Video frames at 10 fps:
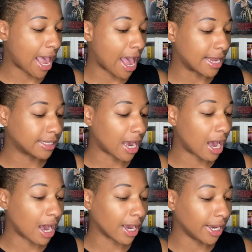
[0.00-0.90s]
and
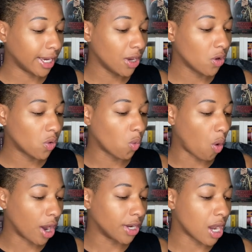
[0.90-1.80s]
I
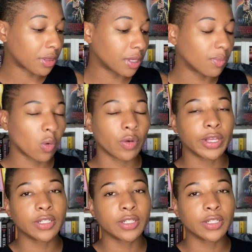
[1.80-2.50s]
want nothing more than